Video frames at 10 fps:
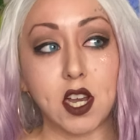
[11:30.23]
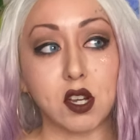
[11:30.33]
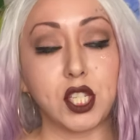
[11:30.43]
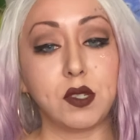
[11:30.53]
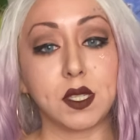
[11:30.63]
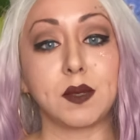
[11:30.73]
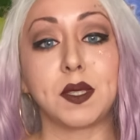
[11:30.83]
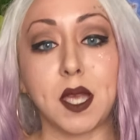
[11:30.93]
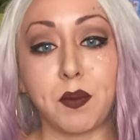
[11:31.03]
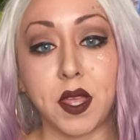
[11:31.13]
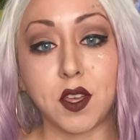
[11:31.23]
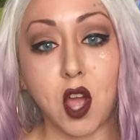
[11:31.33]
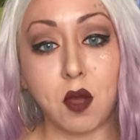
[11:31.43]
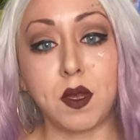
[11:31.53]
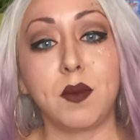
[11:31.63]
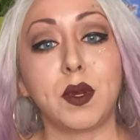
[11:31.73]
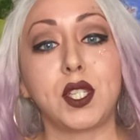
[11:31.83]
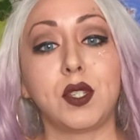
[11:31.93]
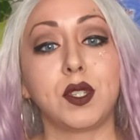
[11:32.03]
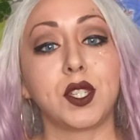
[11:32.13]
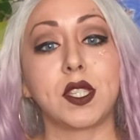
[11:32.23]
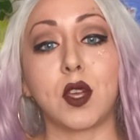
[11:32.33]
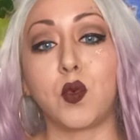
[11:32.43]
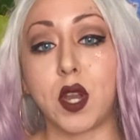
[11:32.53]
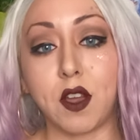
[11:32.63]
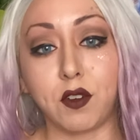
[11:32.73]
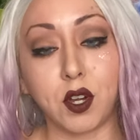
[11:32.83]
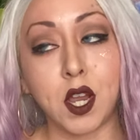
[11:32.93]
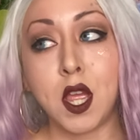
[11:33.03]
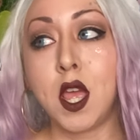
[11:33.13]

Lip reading: she was upset by the comment, but she was just like, whatever.